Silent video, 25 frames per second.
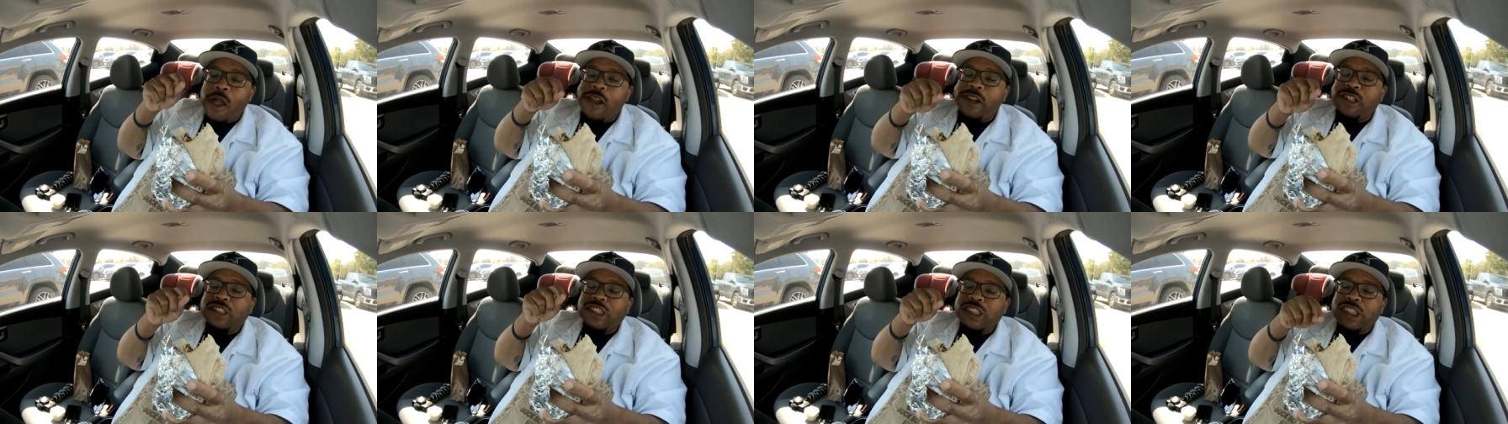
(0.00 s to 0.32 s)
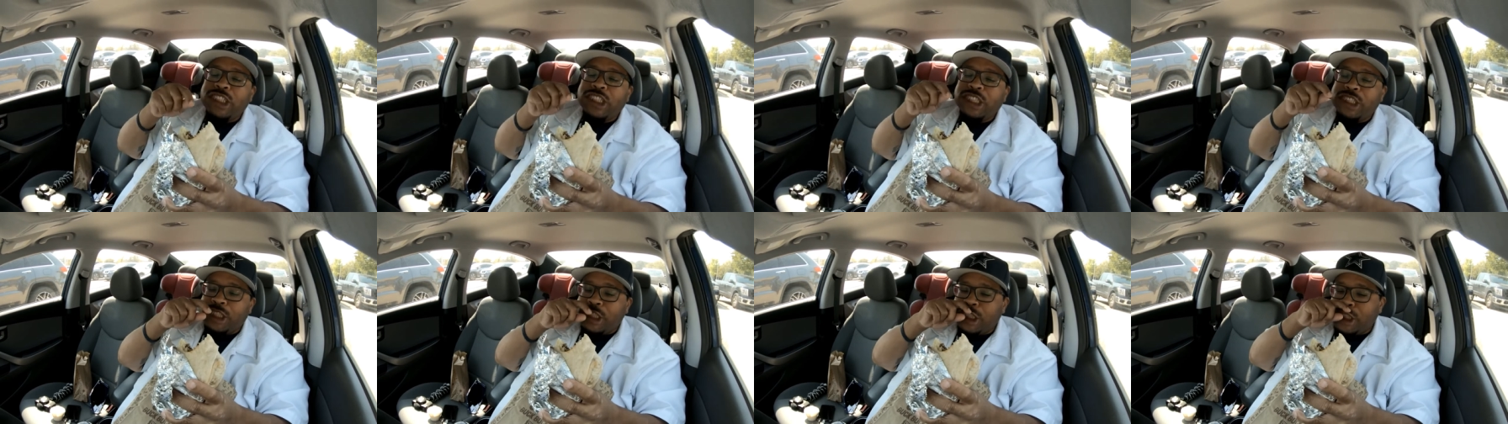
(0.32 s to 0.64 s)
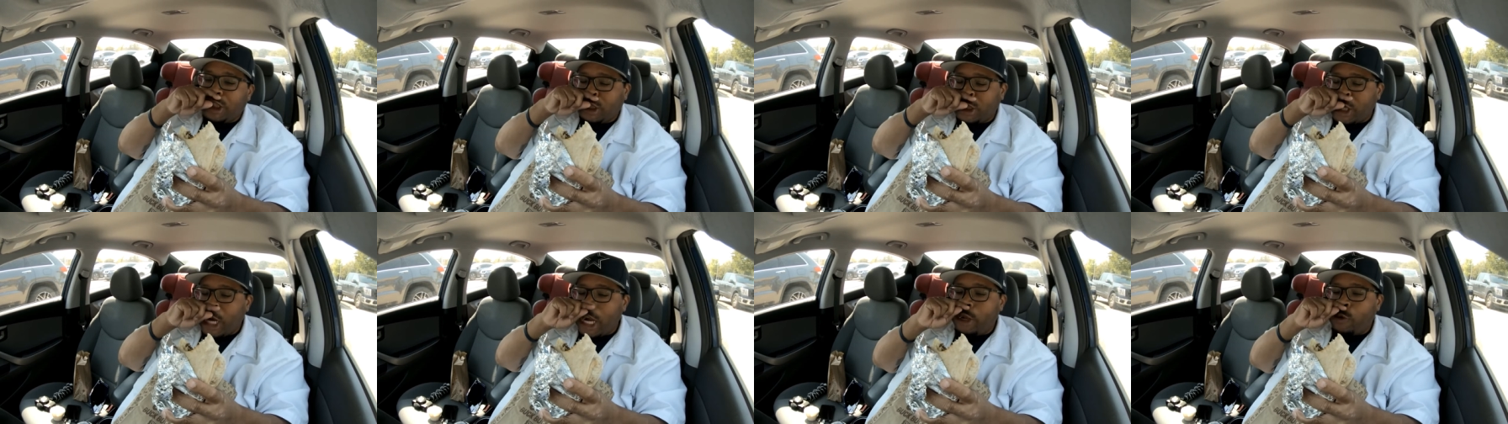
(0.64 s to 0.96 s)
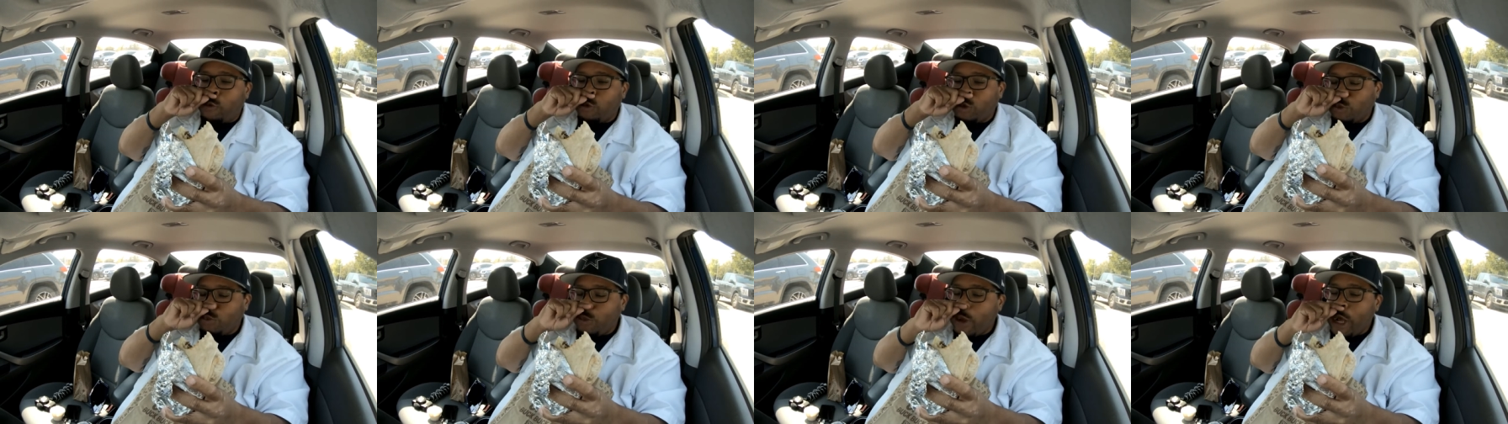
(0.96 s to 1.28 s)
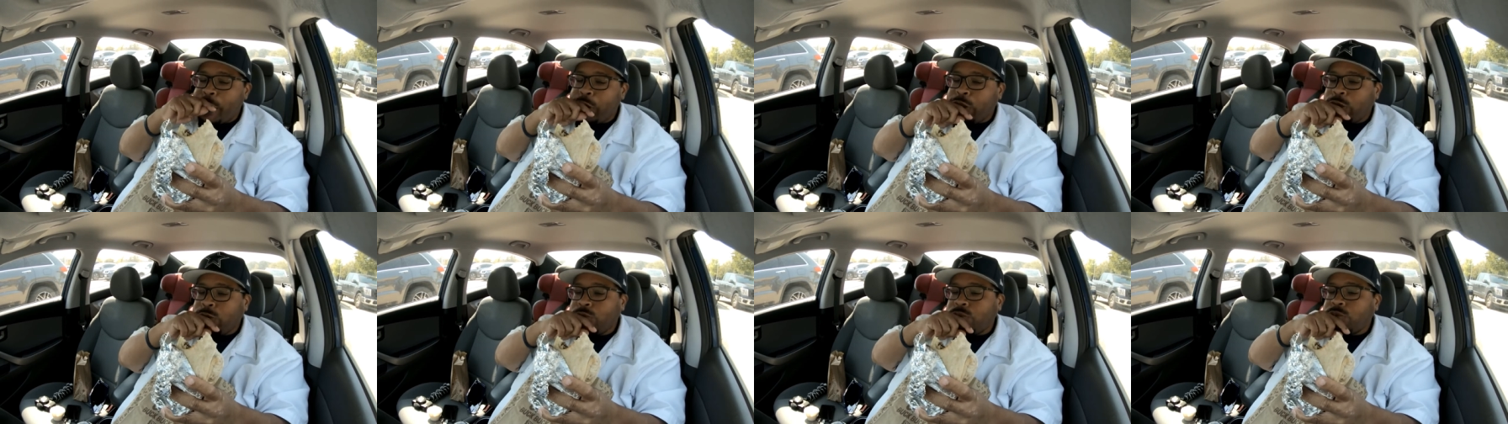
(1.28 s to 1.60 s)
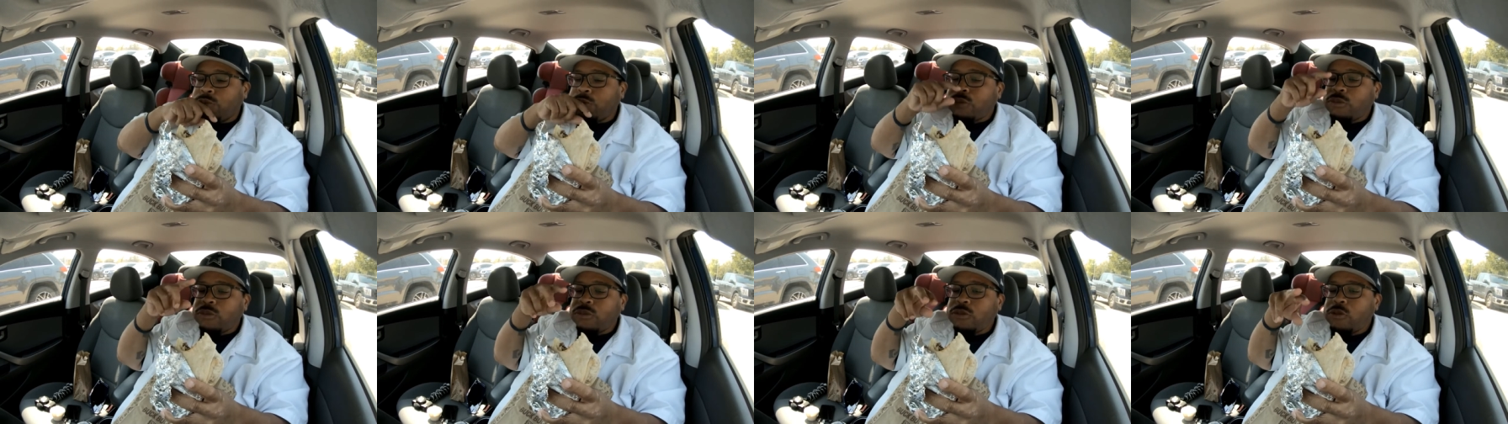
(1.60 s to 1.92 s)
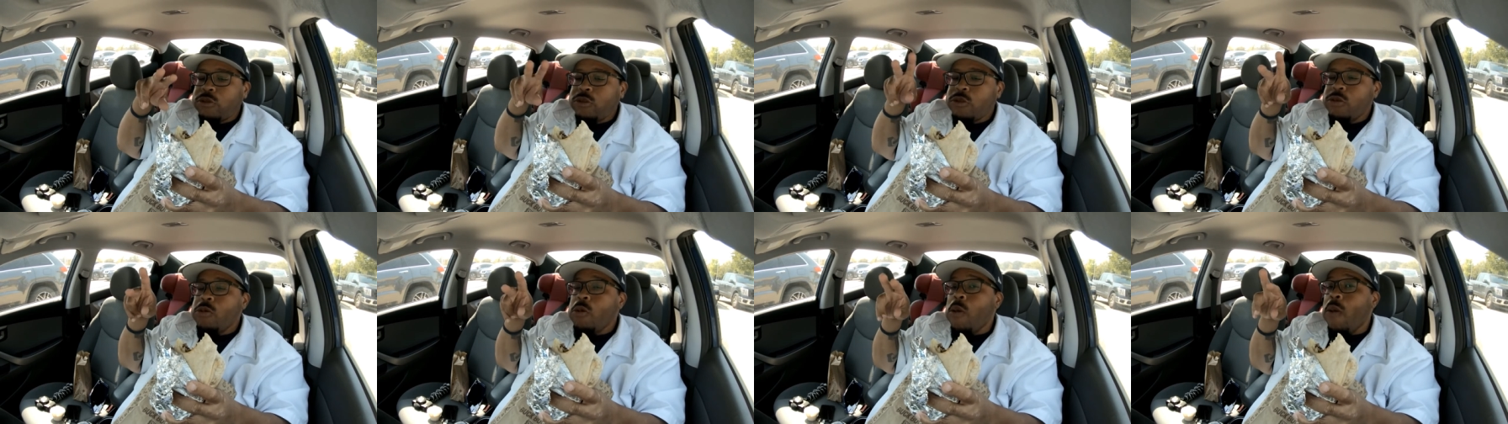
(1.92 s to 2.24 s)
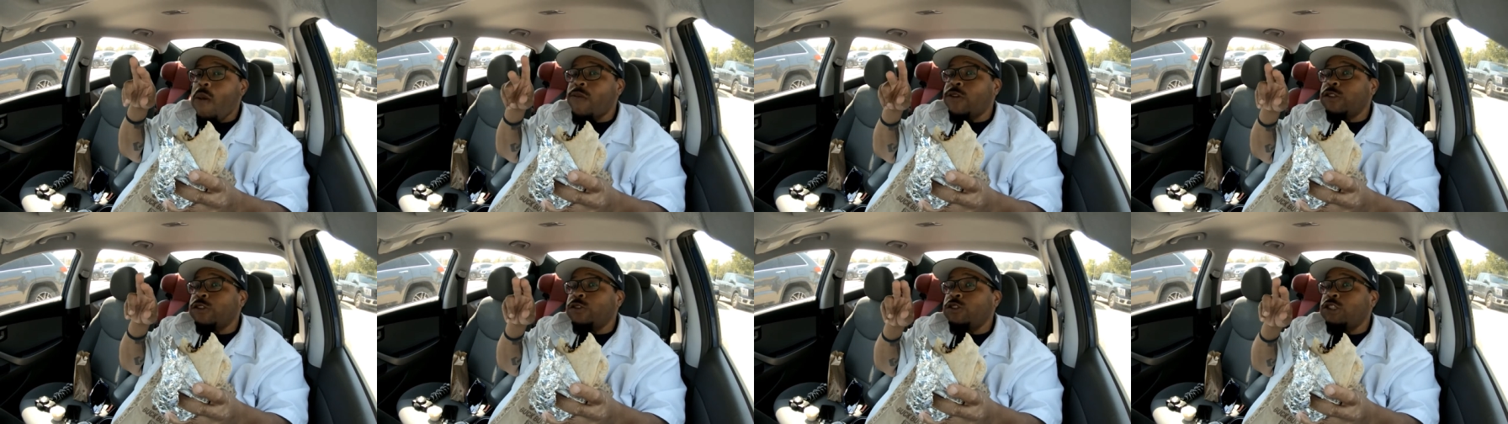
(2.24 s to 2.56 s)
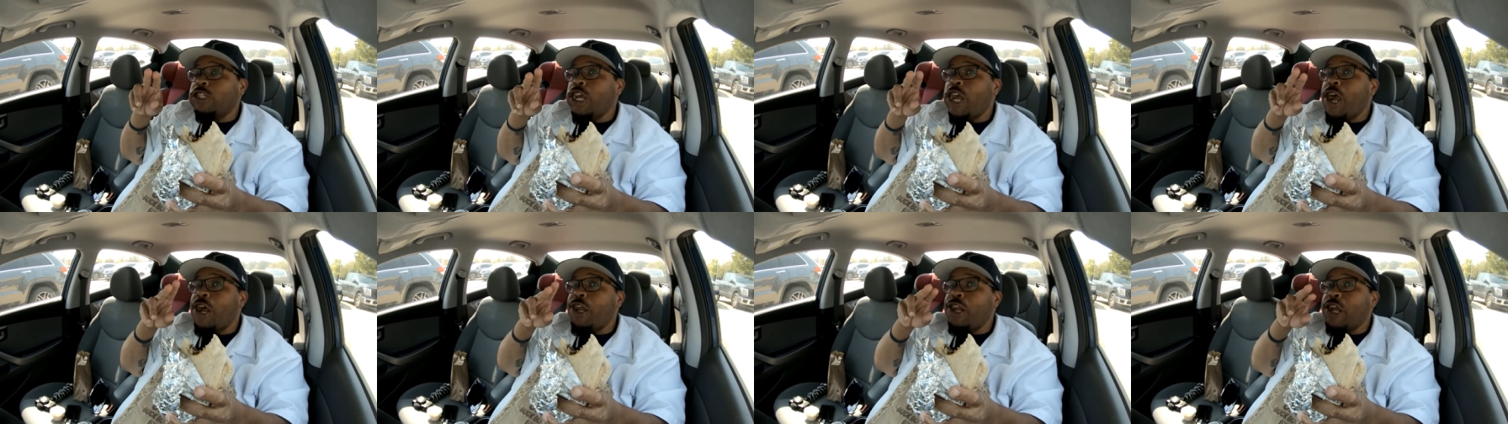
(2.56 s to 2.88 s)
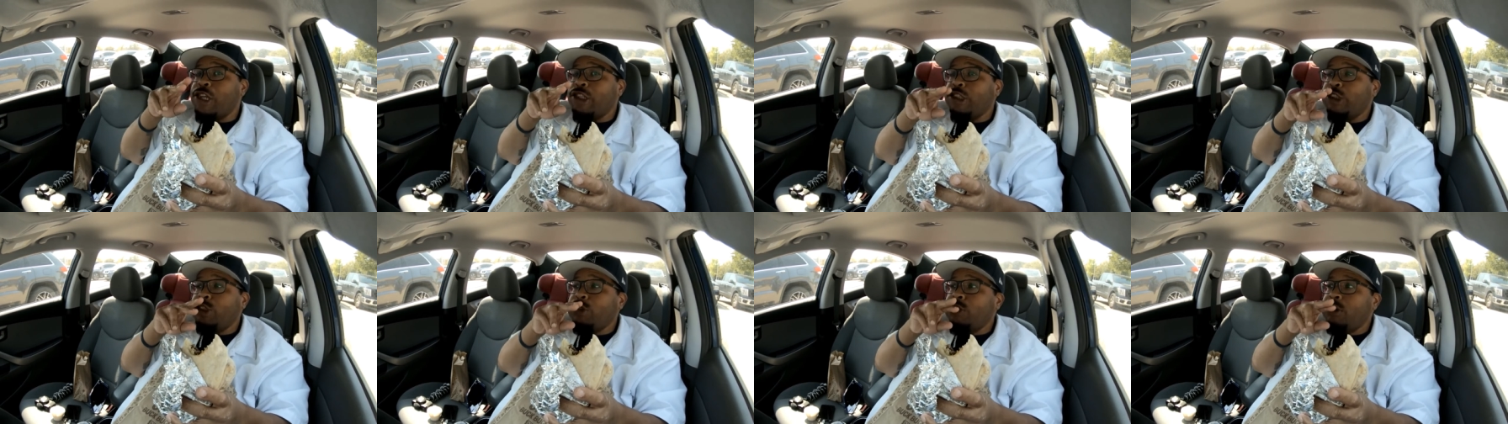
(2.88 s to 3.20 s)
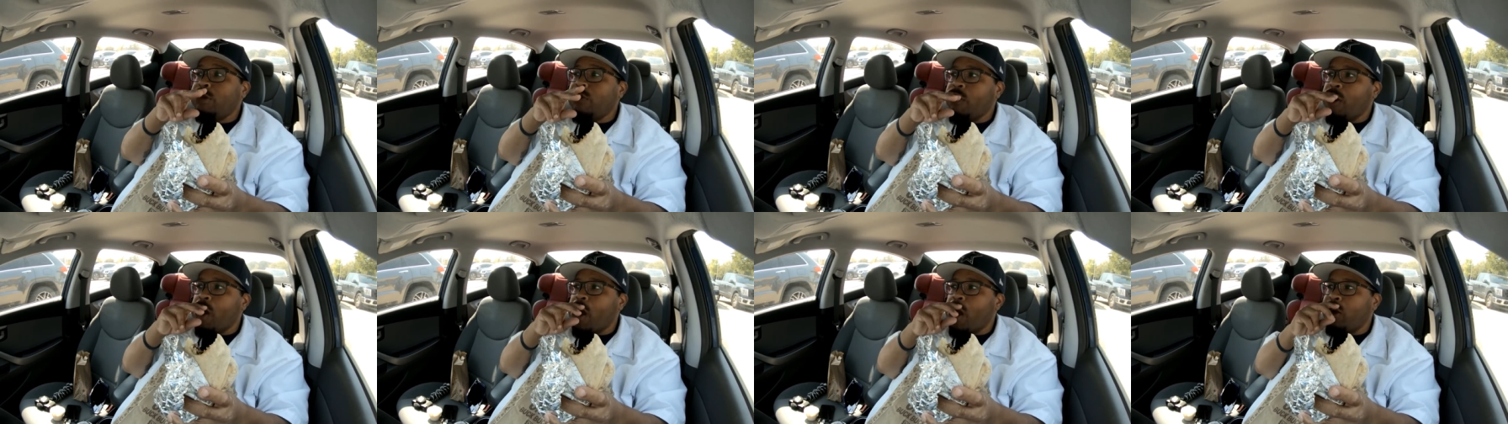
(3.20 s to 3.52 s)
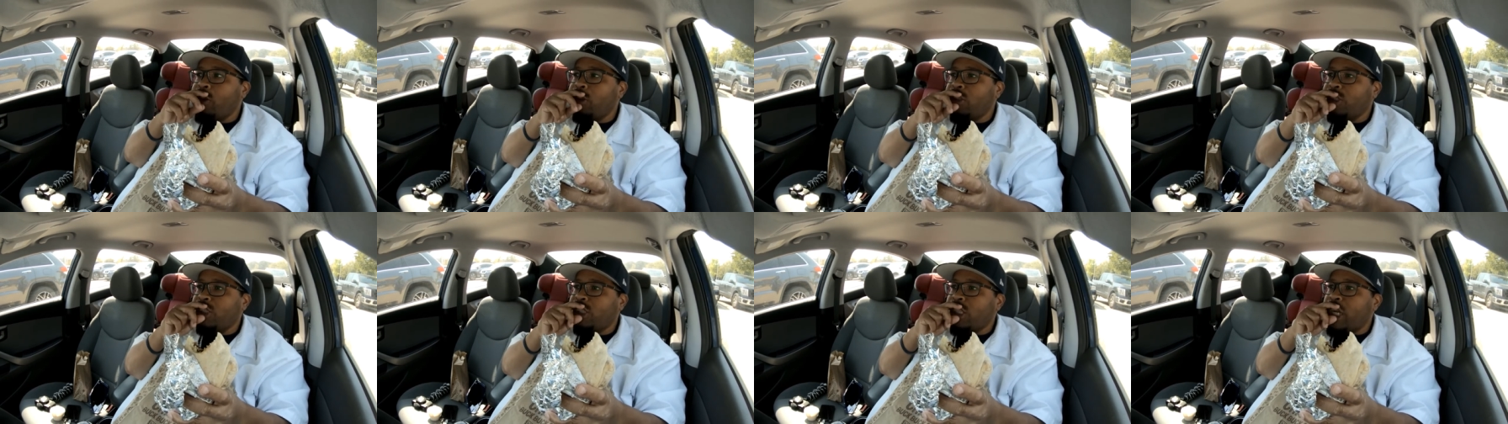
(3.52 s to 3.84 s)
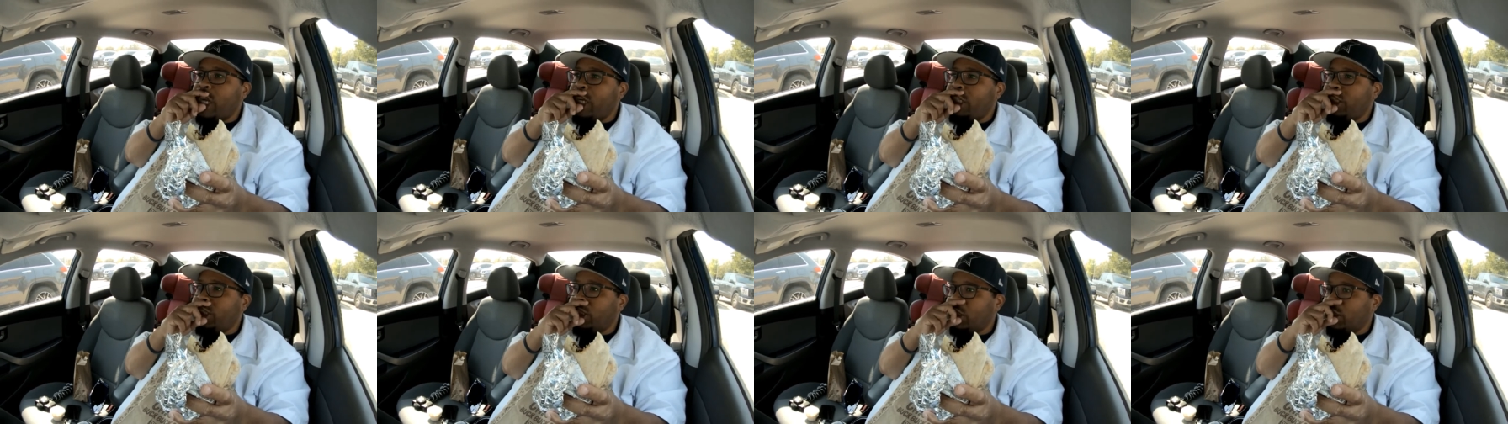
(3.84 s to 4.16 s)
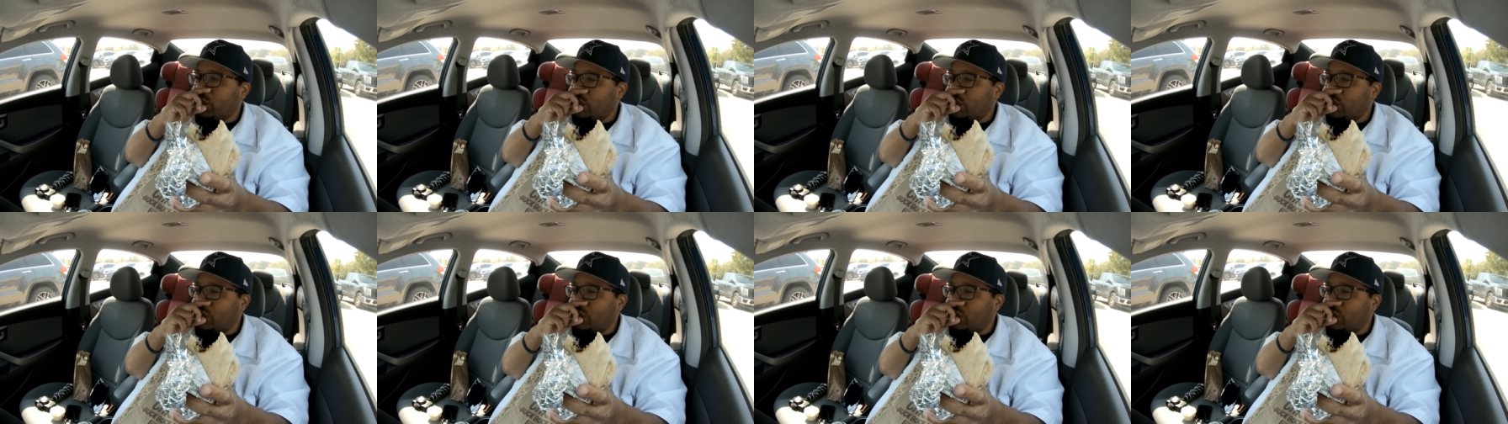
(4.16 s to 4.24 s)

He said that this steak was better. They had like two different kinds of steaks.